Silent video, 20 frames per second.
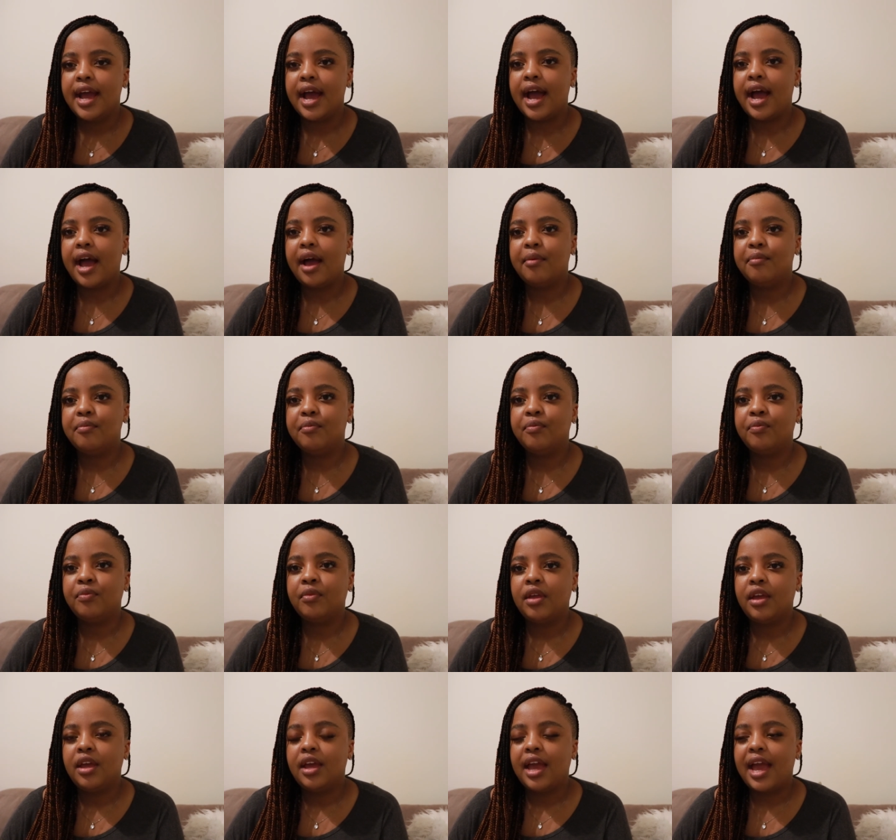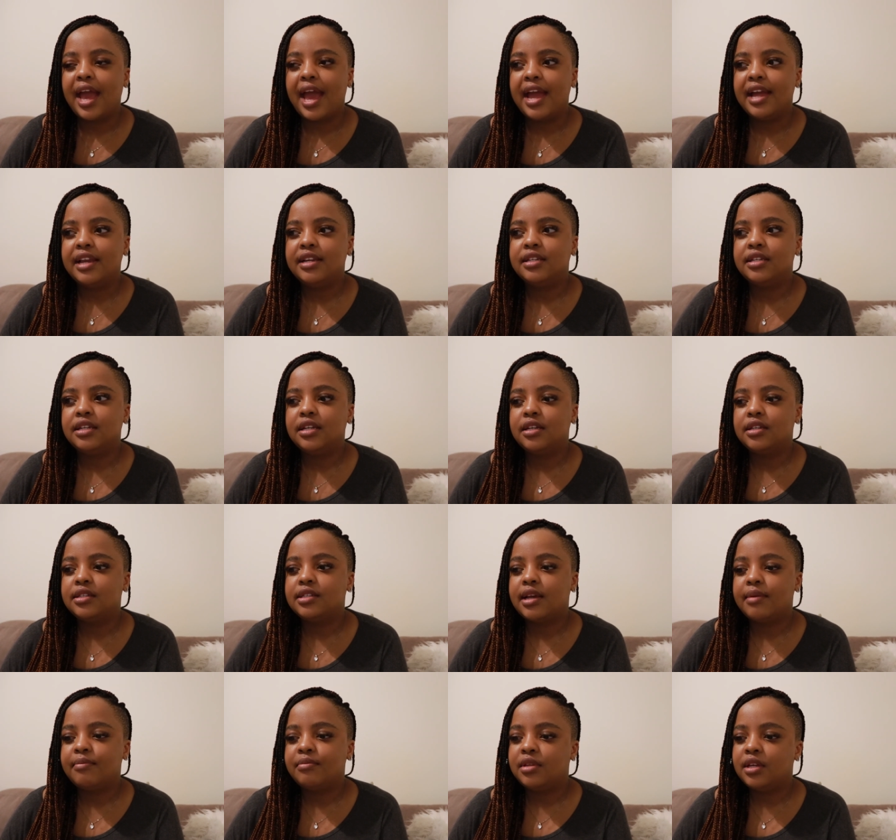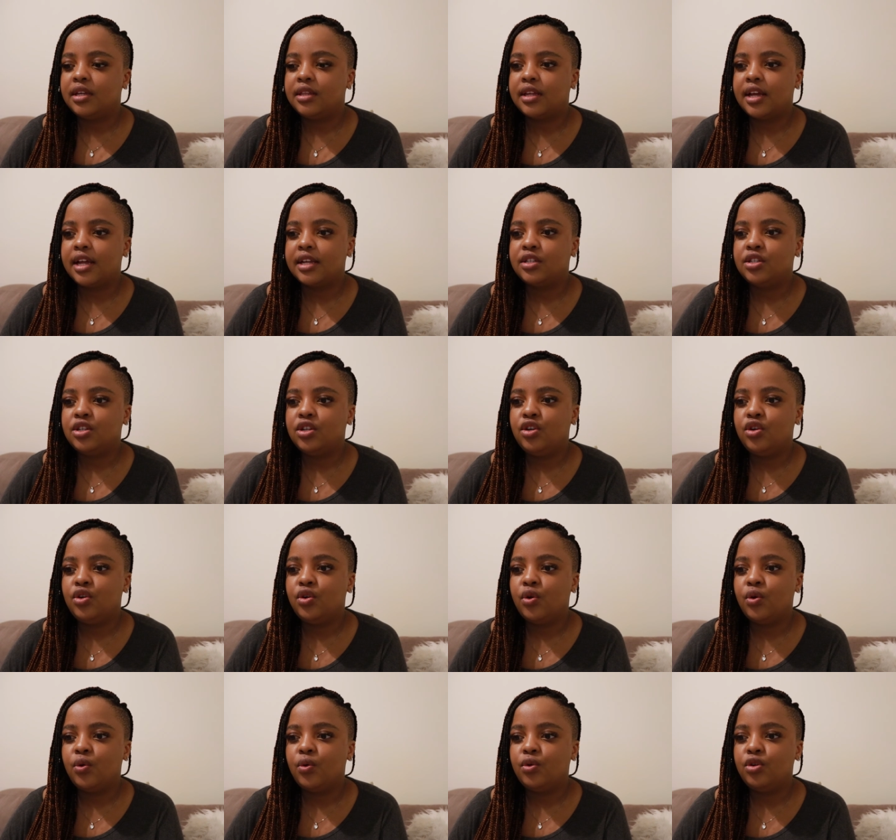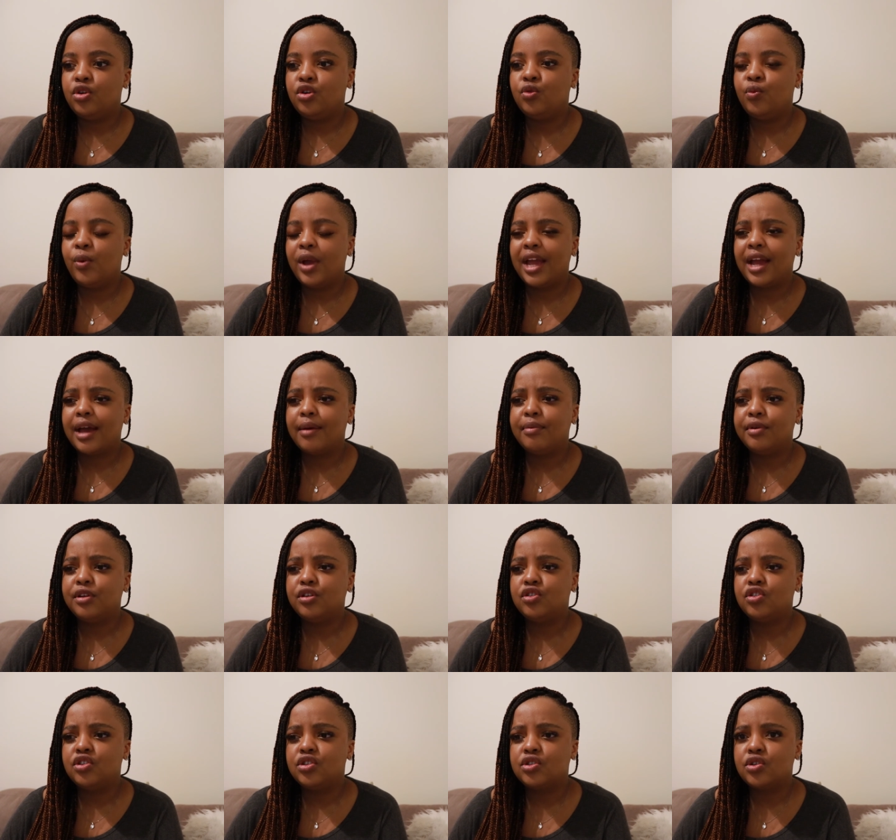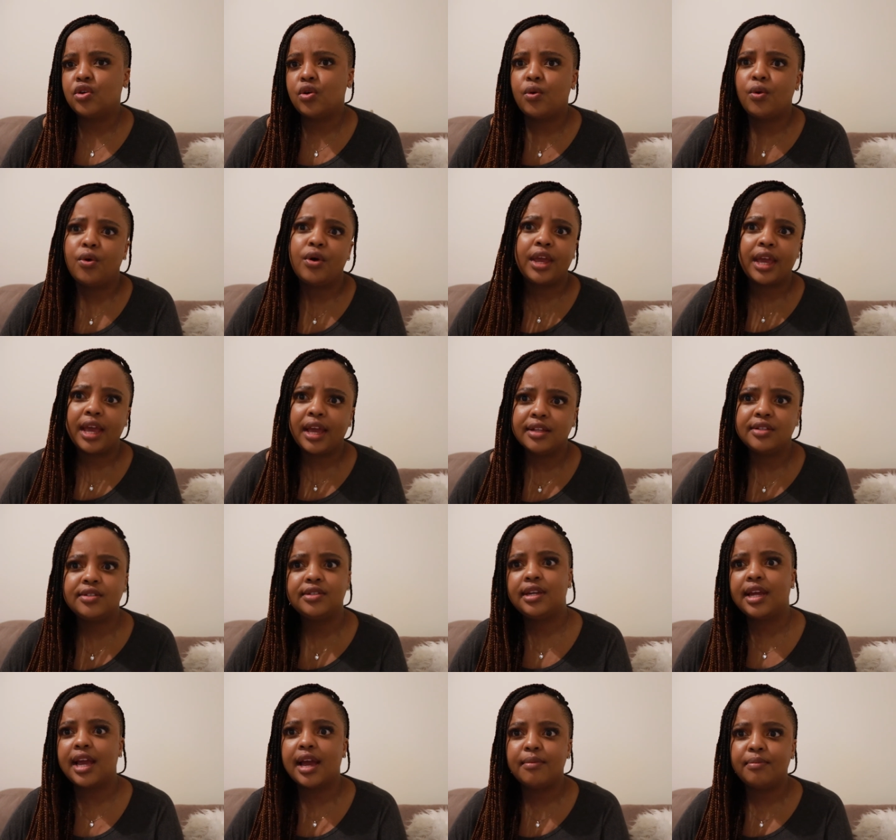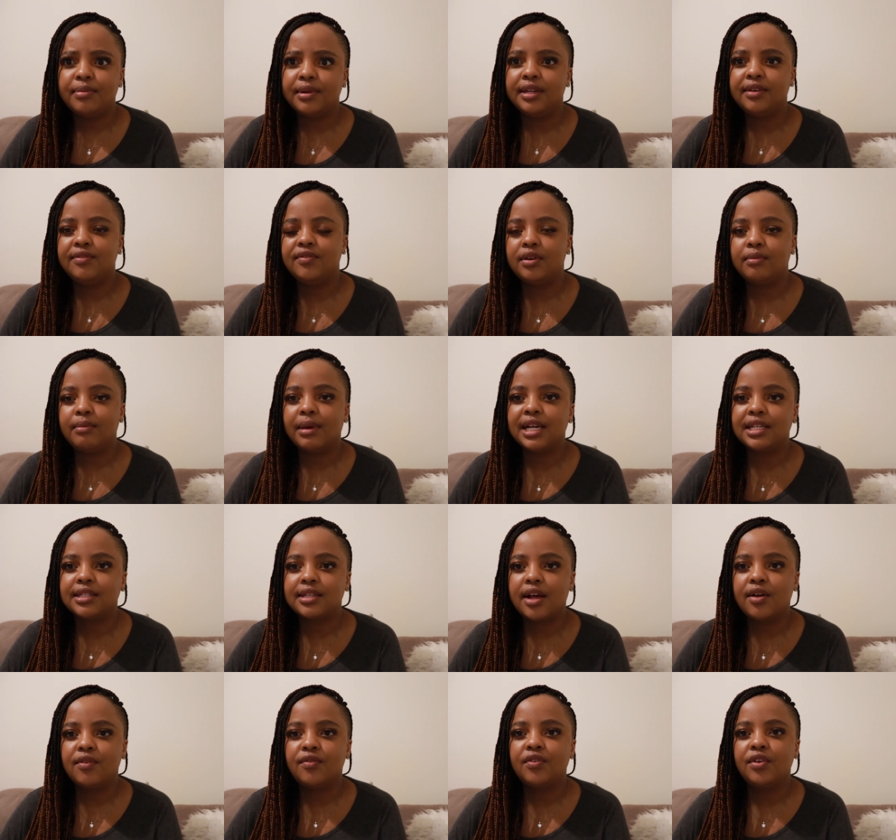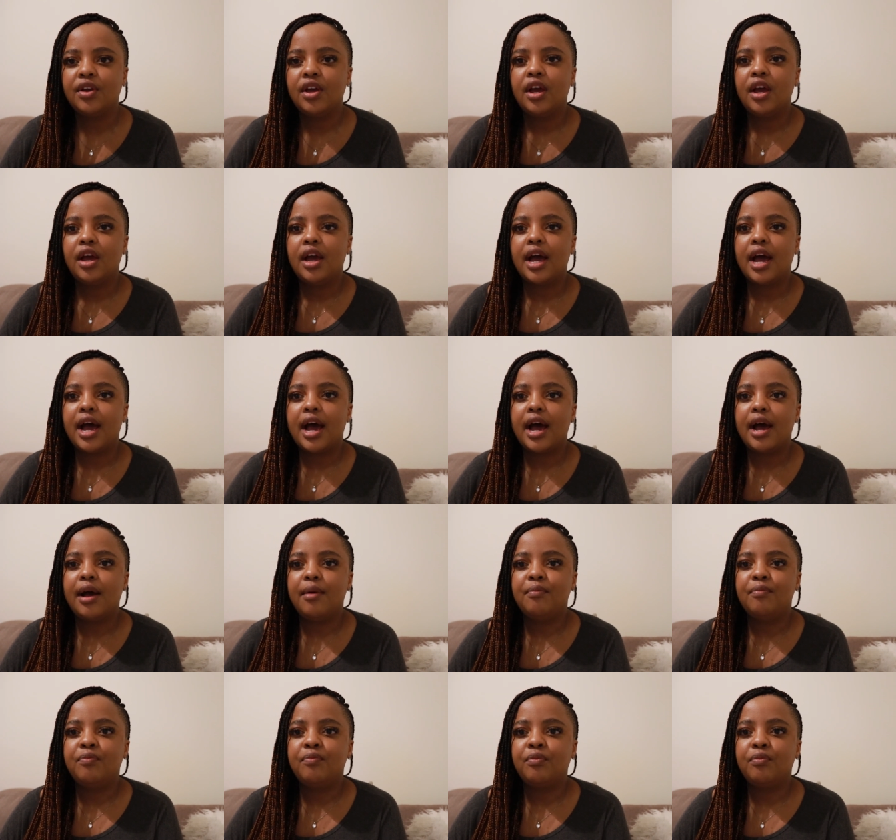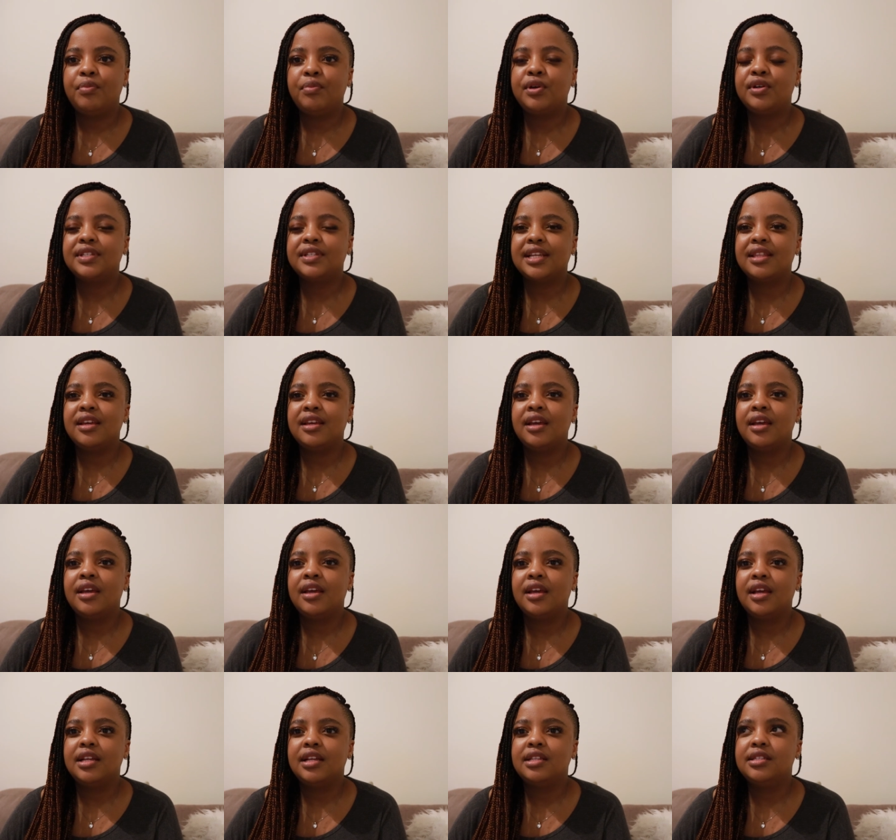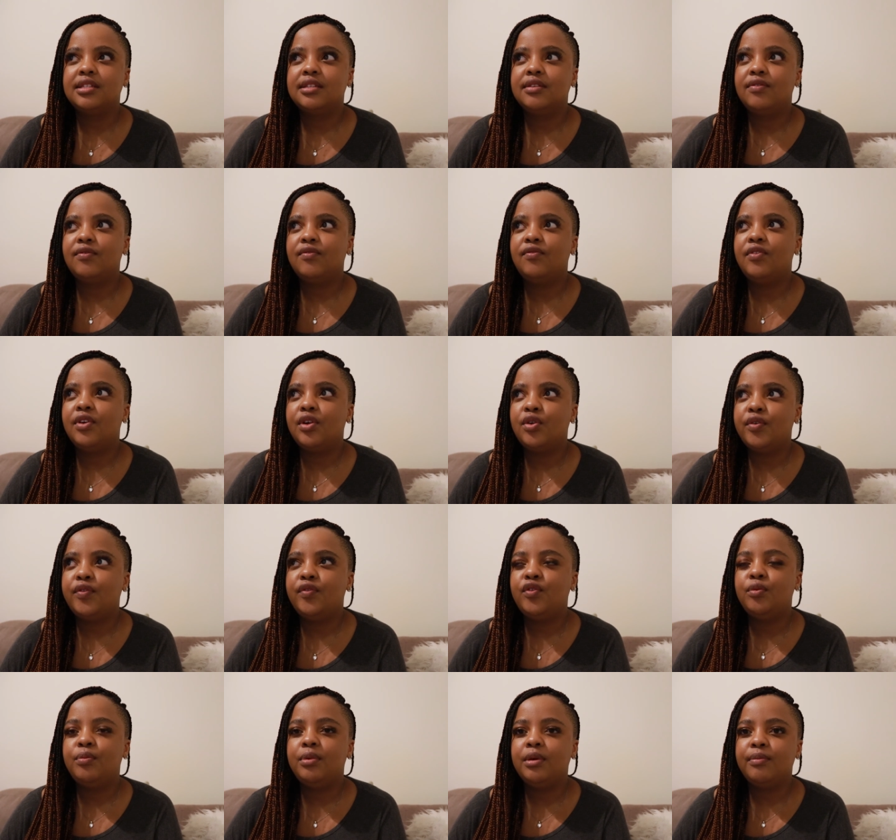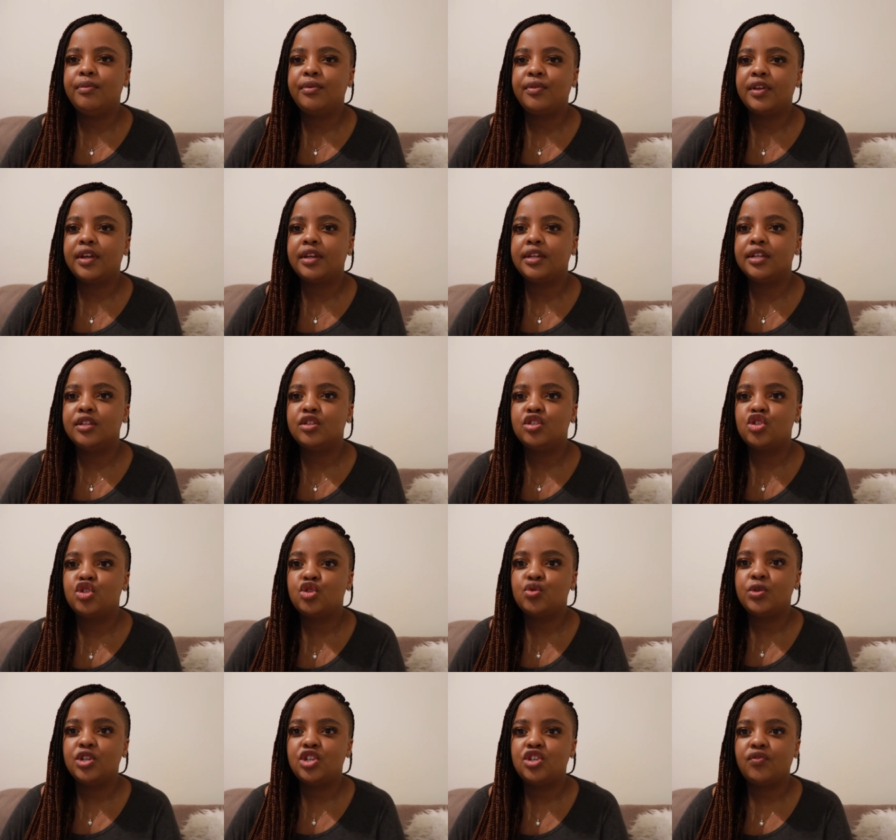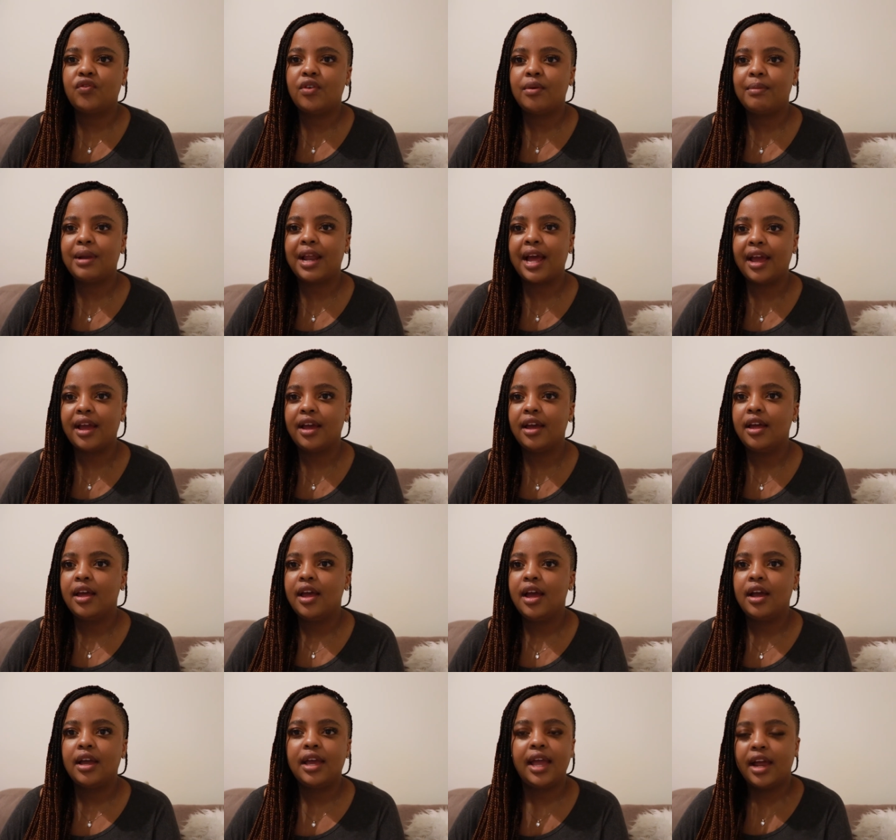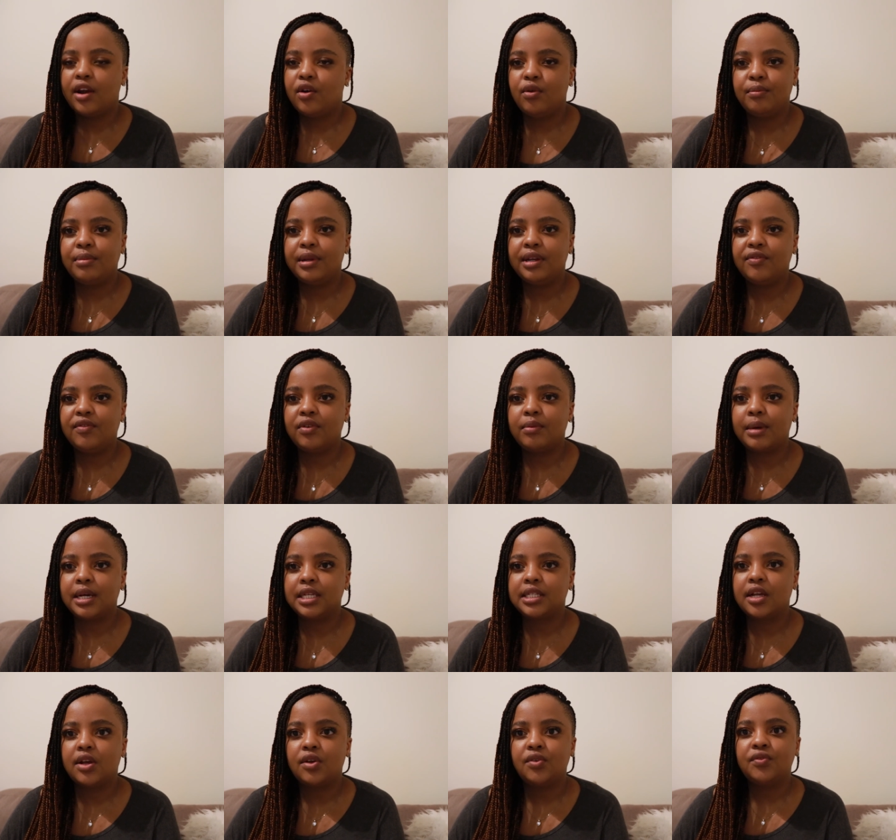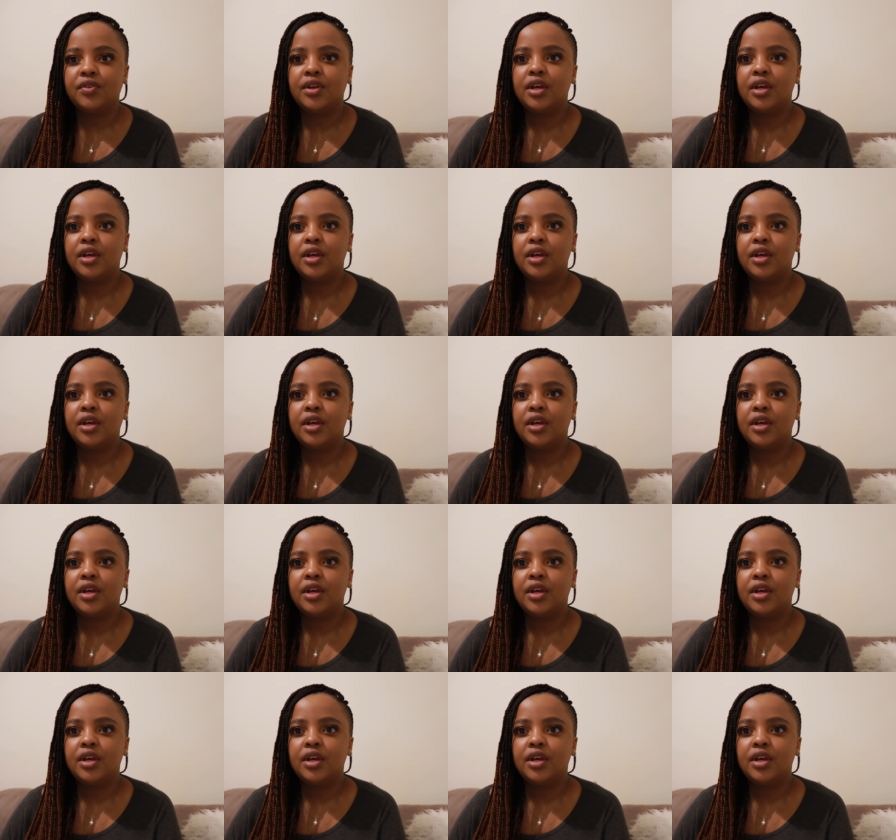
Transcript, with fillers: um, and something that you know you wake up and you just go okay today i believe in myself um, because i think it's very few people that can switch from like okay i don't believe in myself